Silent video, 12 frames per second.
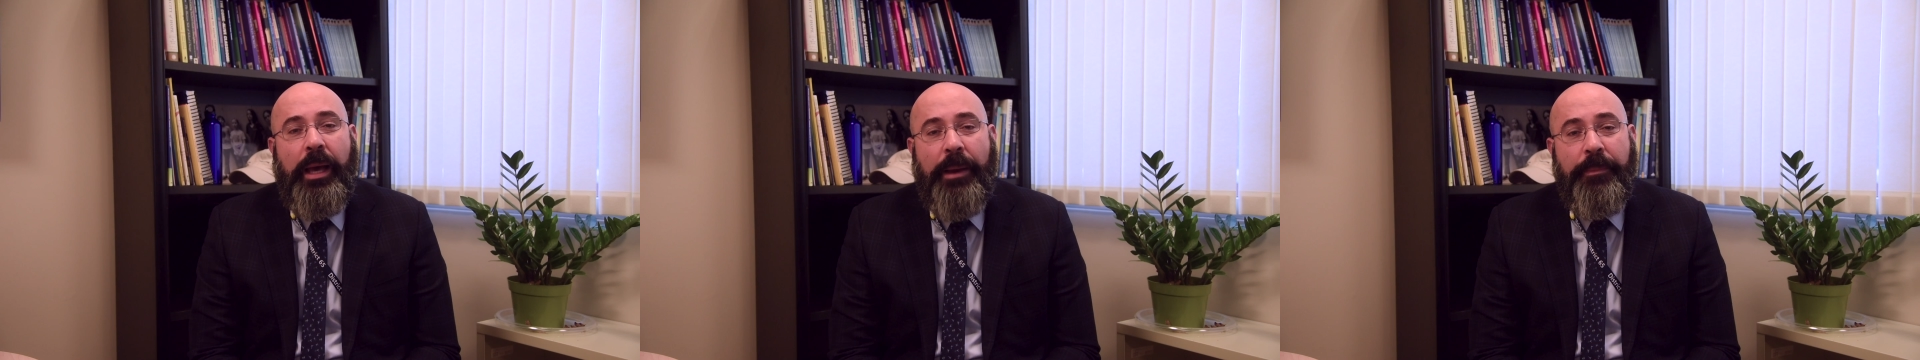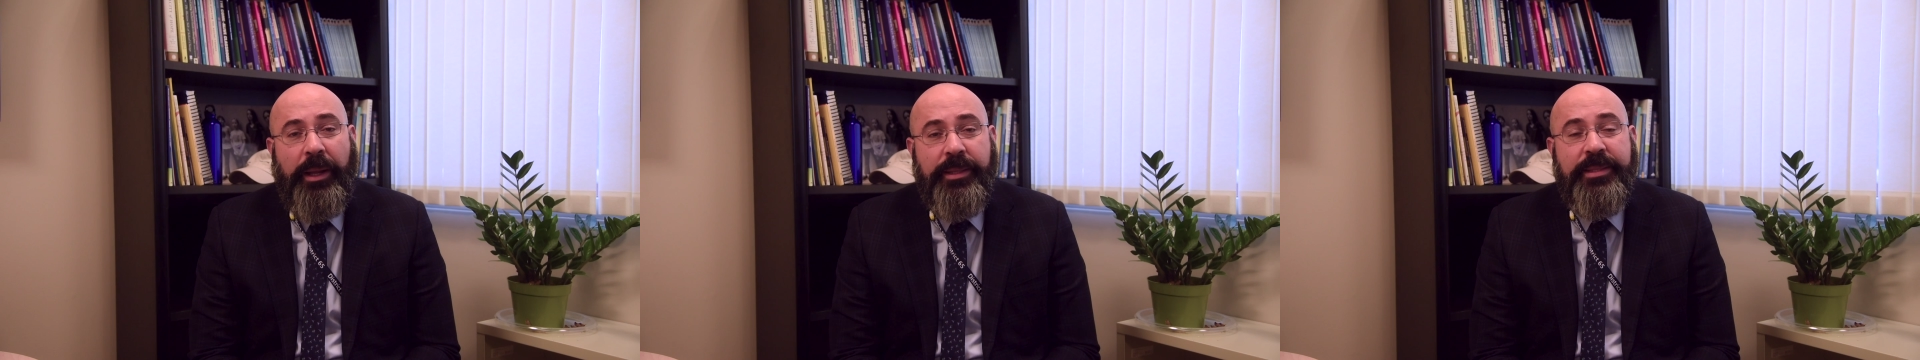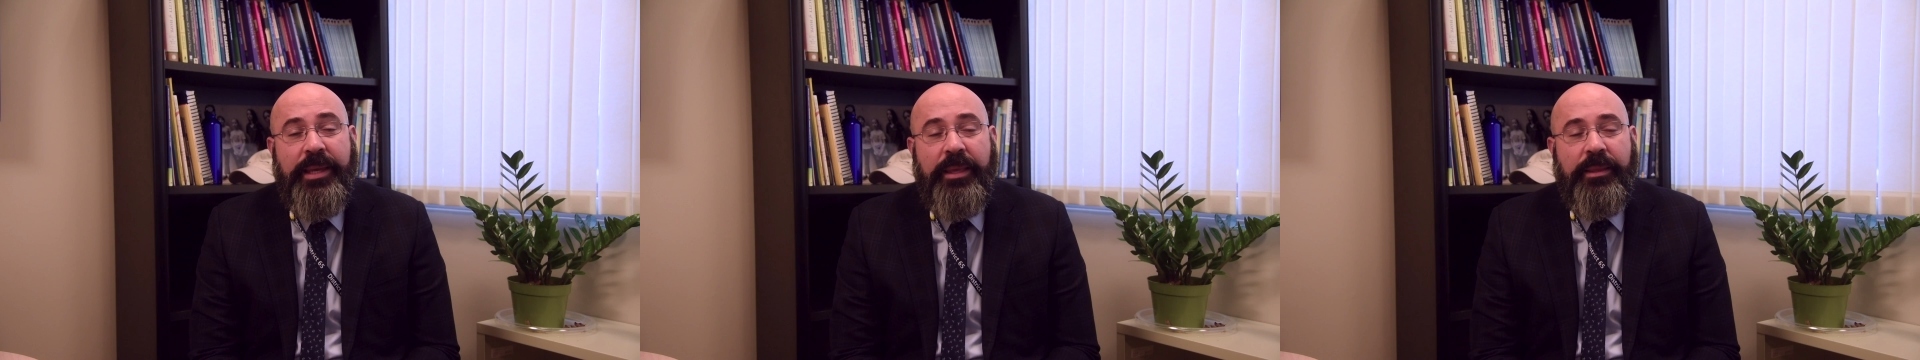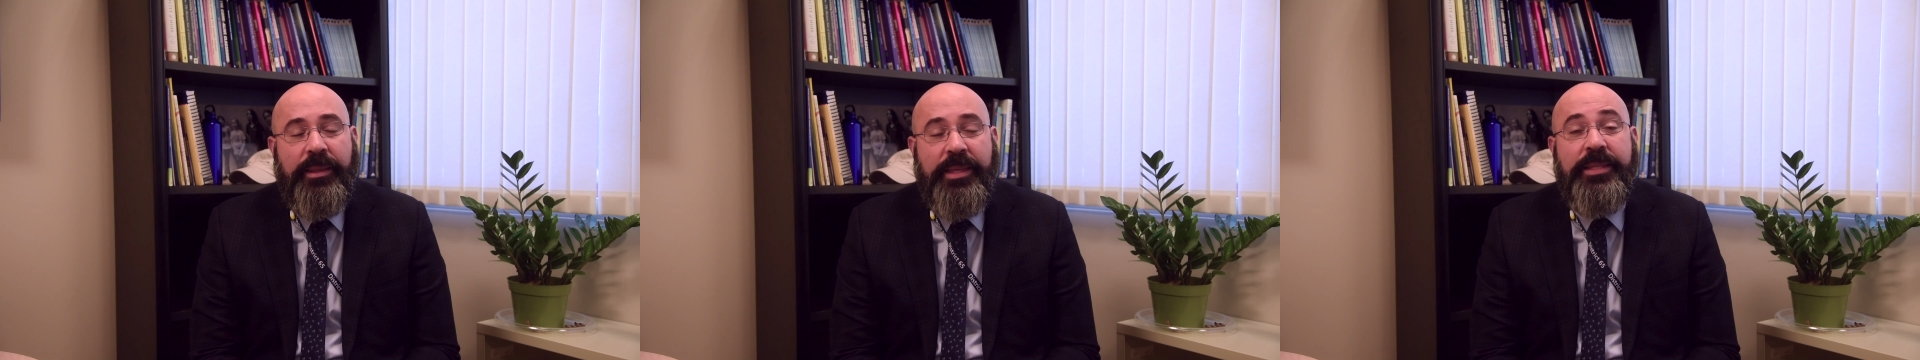I'm not
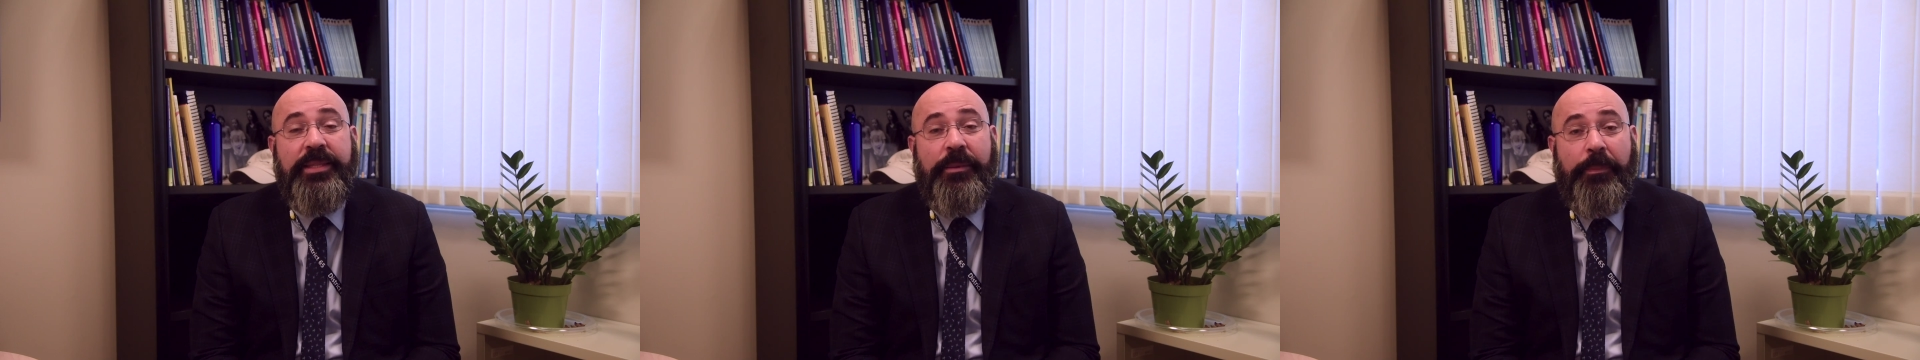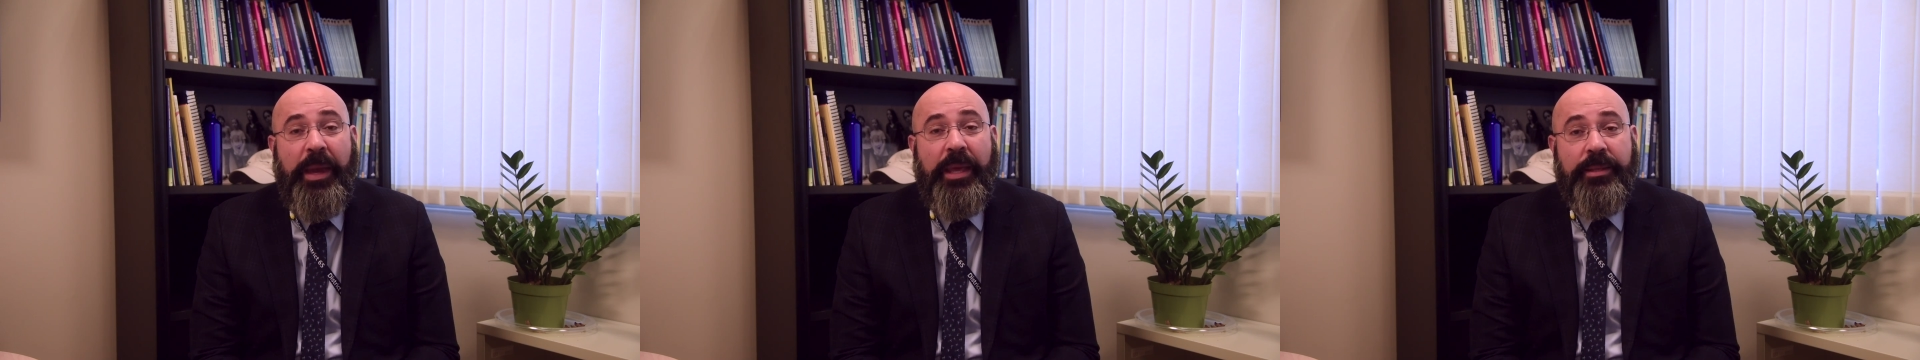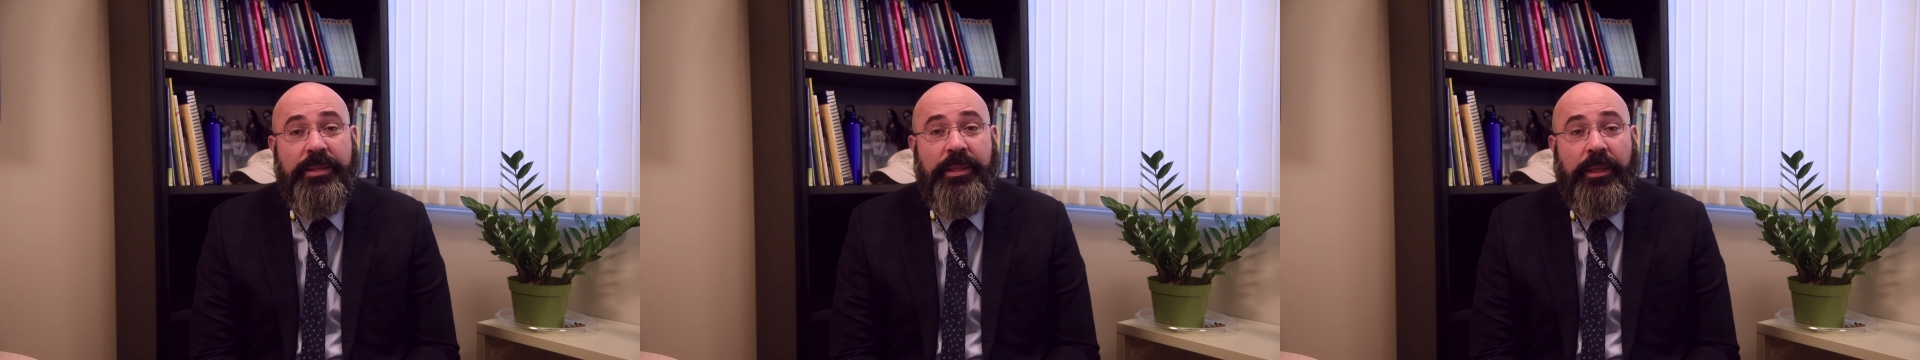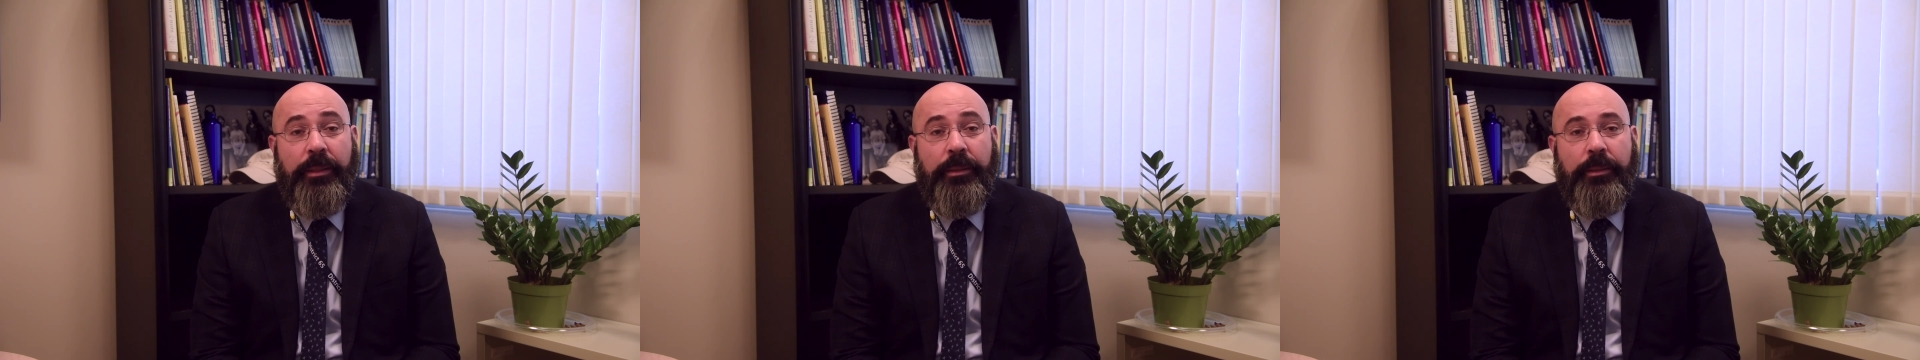saying that this is a
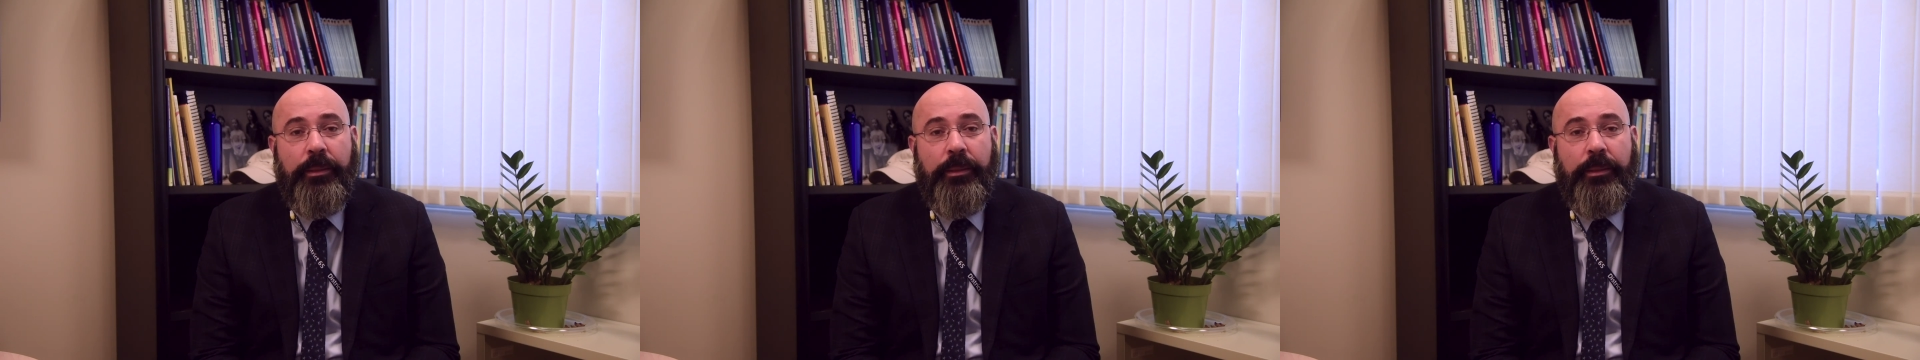panacea,